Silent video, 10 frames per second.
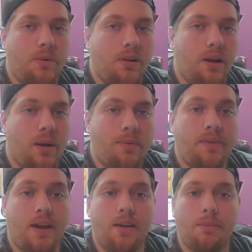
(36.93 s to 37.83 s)
whatnot
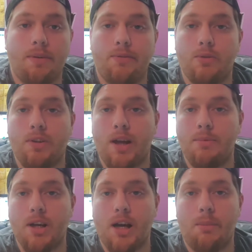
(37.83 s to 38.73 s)
besides my full-time
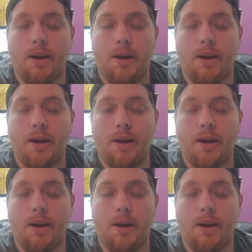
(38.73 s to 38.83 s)
job